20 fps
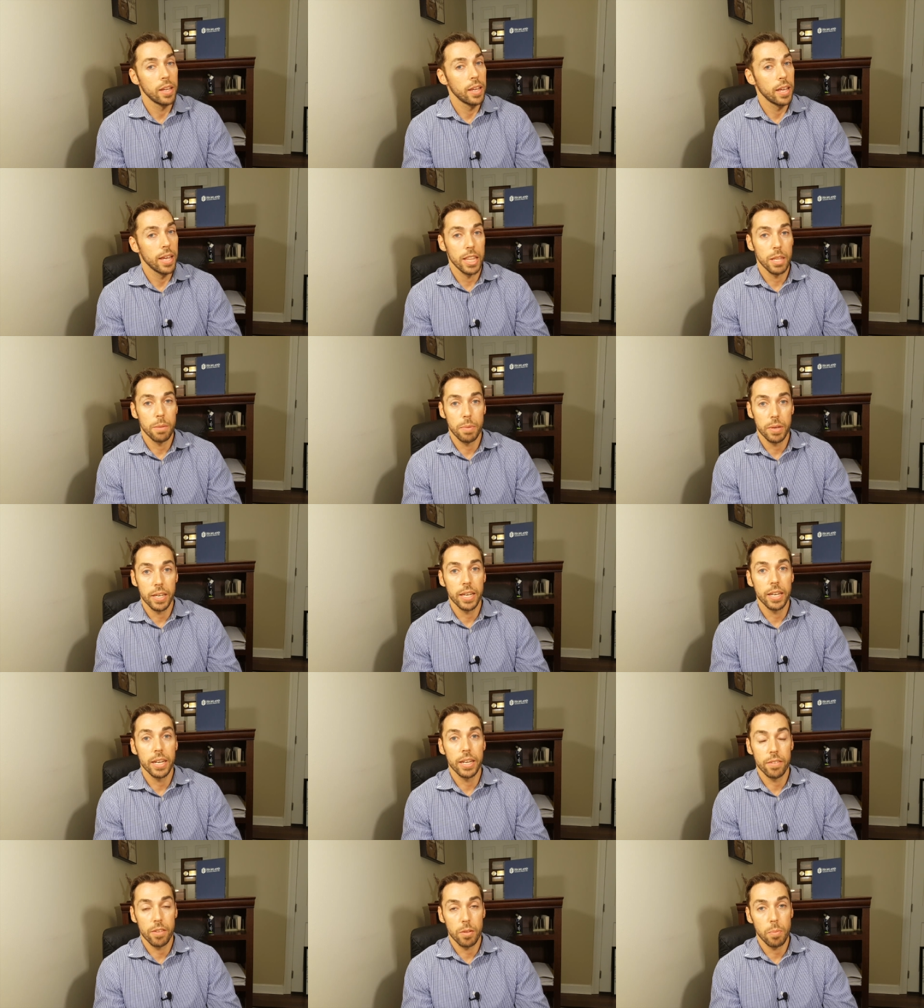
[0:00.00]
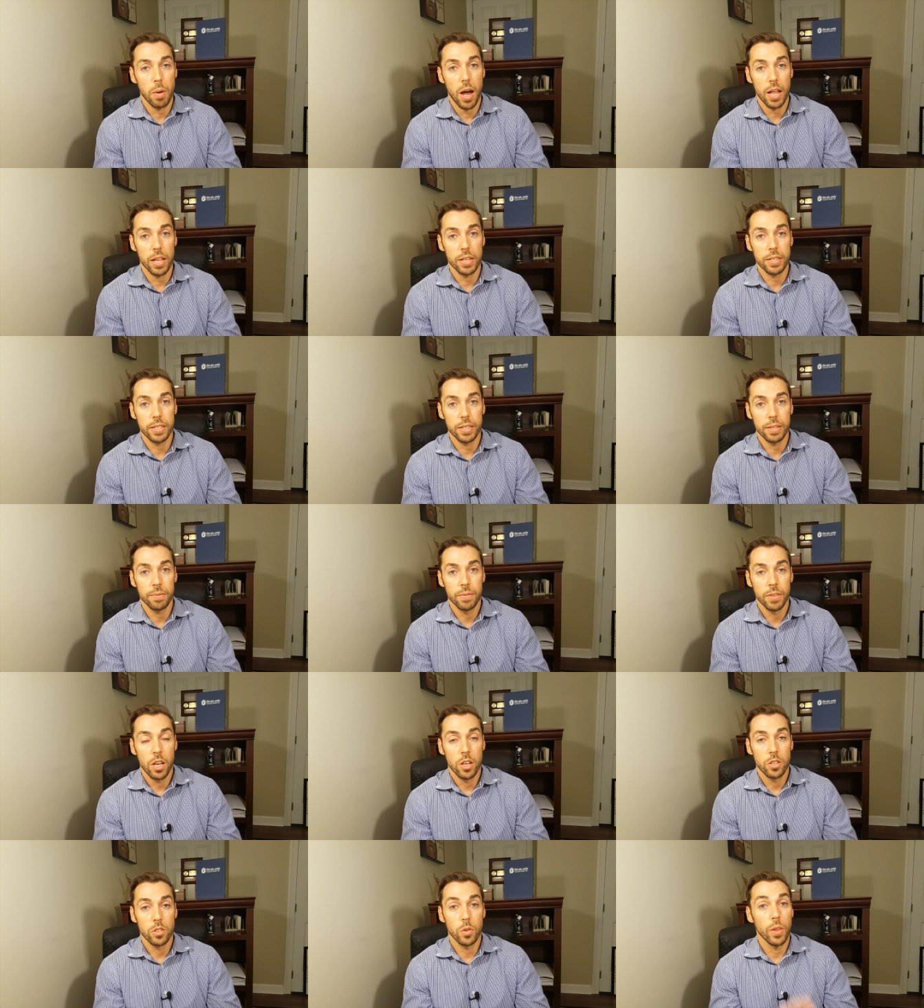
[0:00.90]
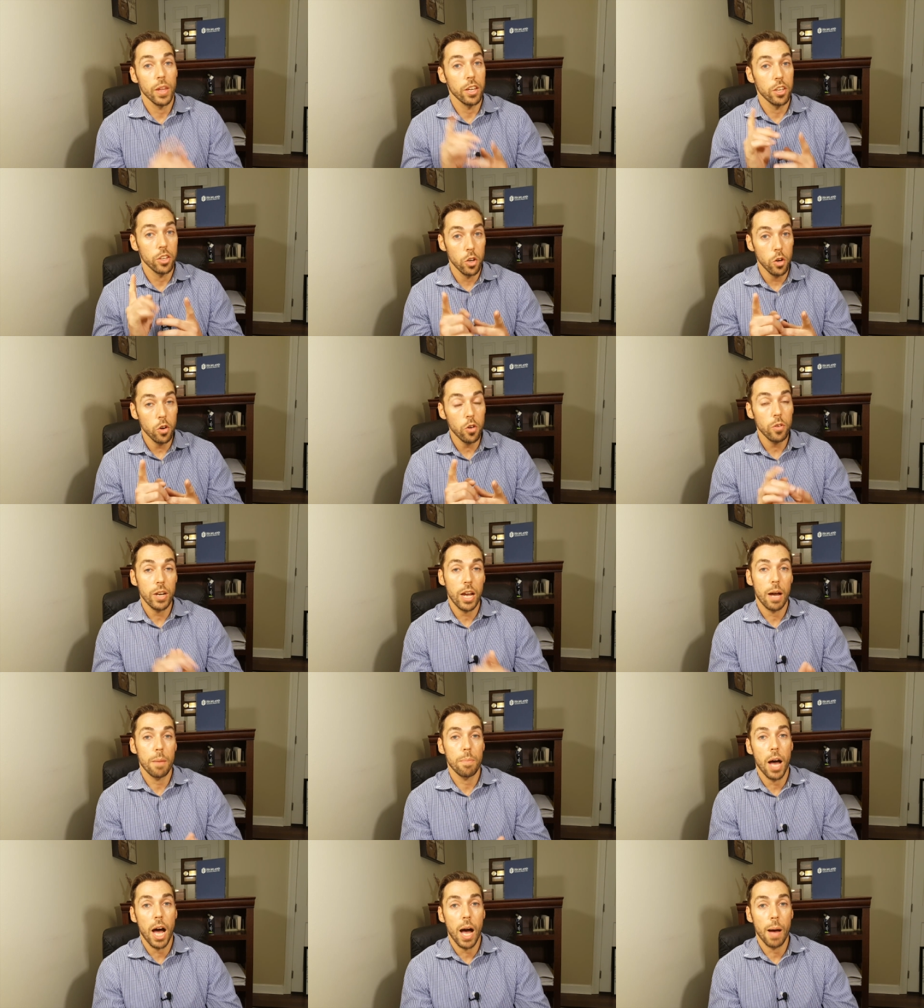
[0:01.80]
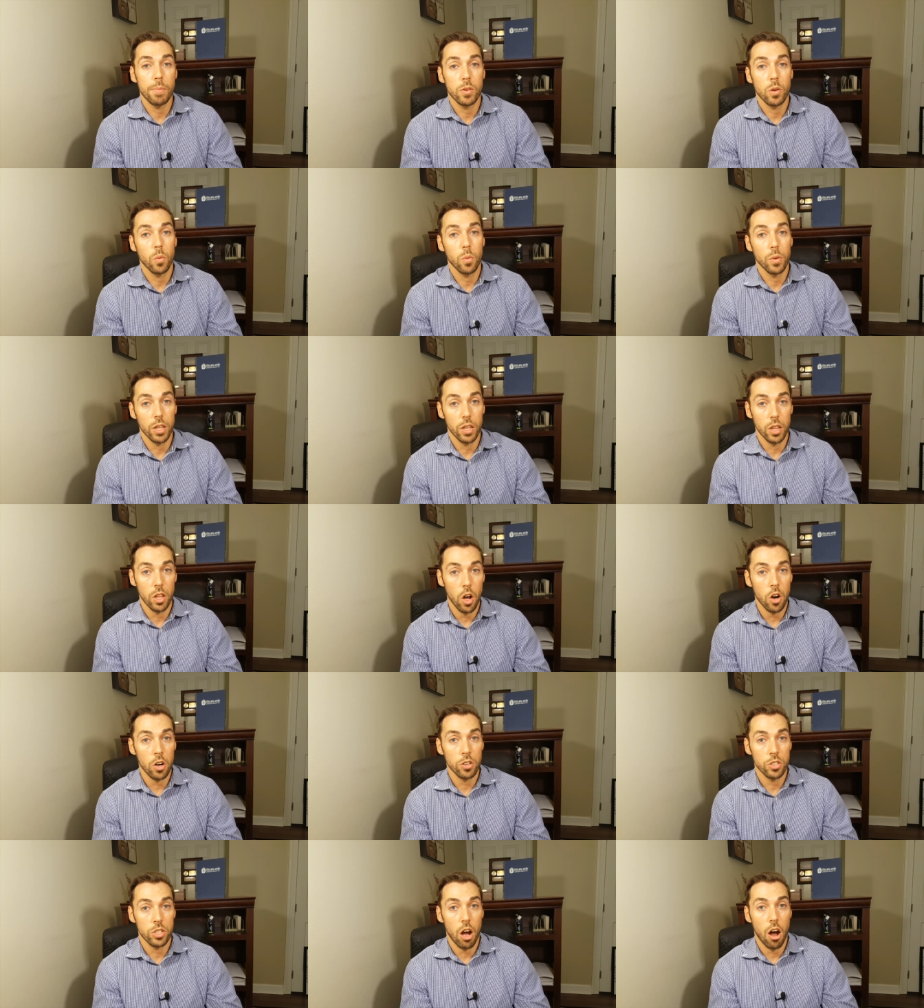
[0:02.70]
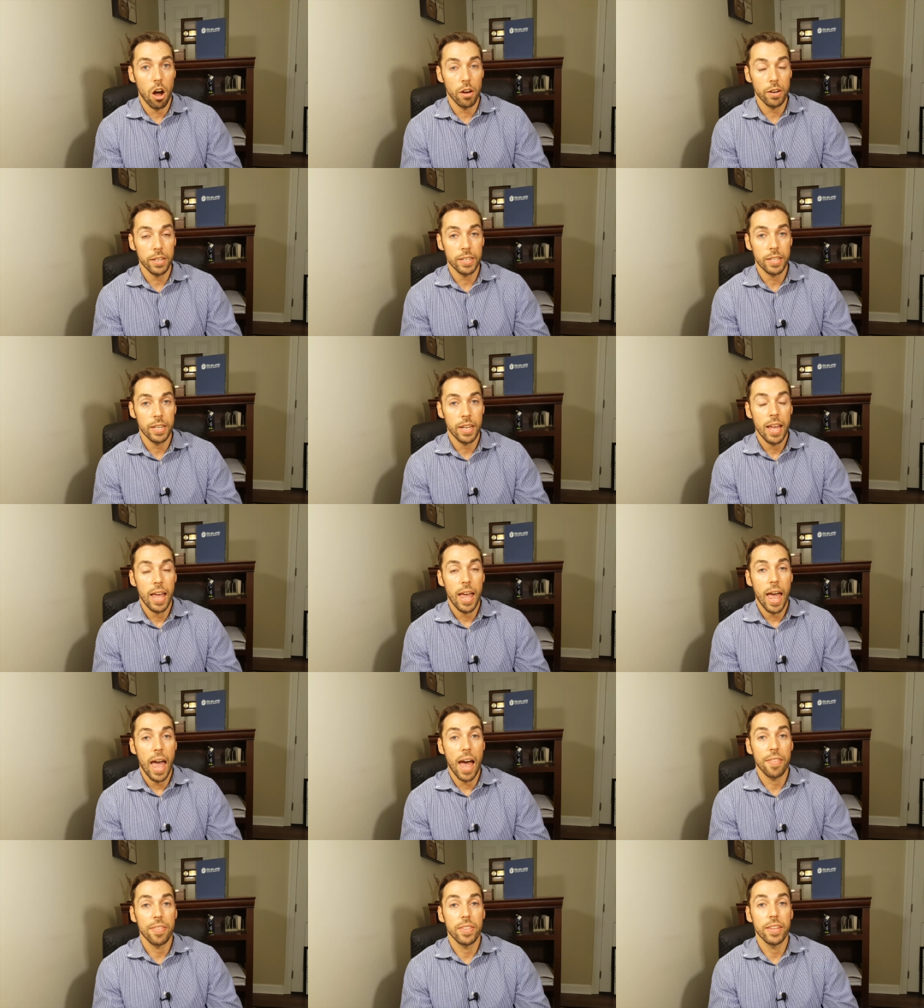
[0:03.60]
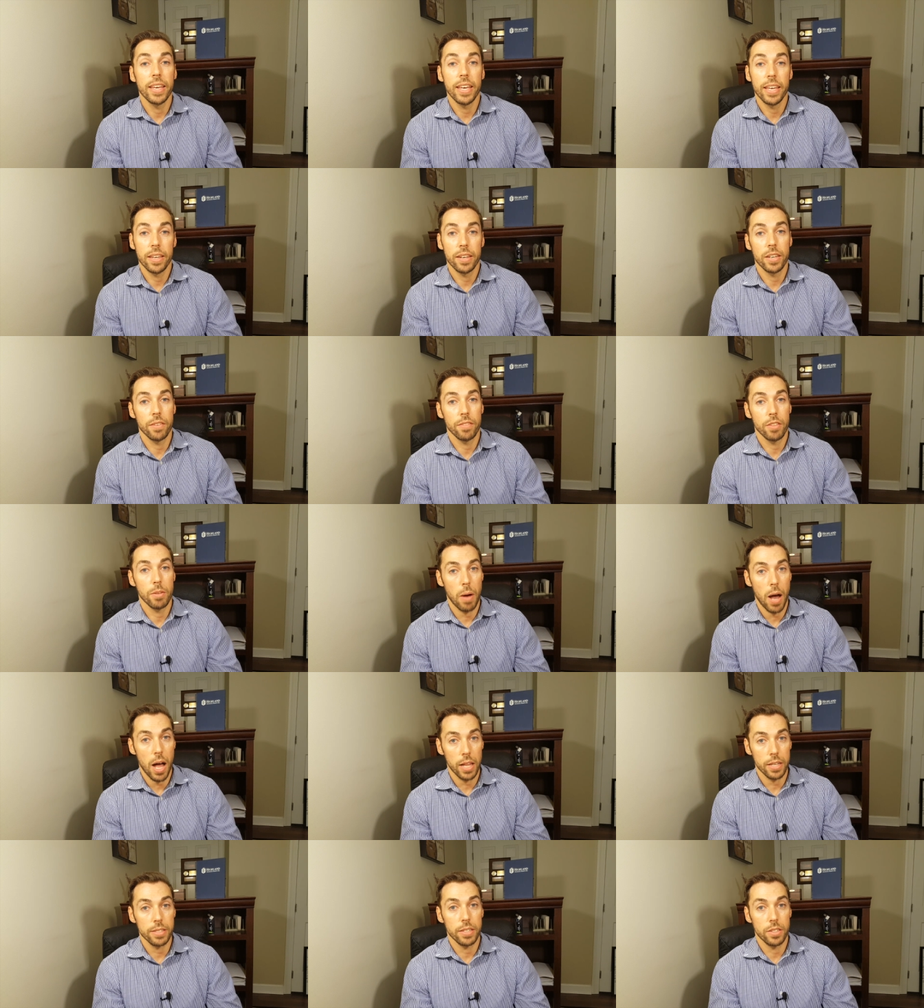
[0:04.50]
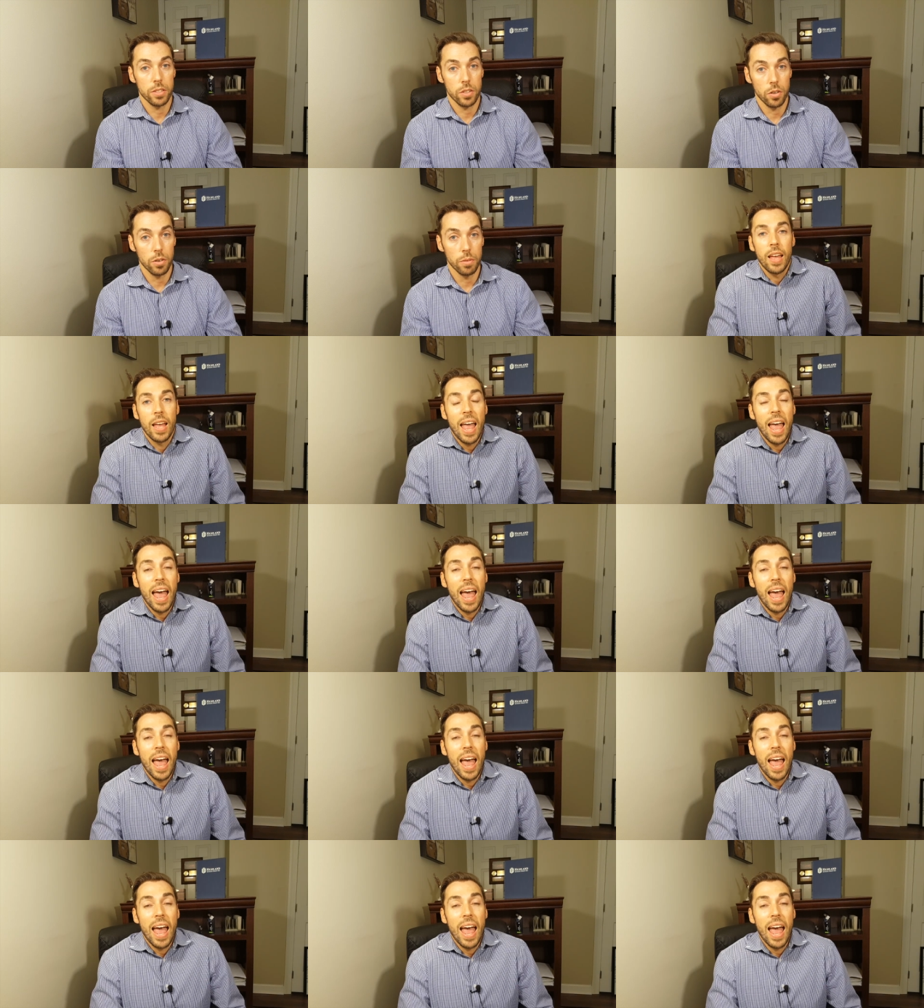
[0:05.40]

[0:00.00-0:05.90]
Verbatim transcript: in the beginning of the policy so that you're not popped with a large audit at the end of the policy term.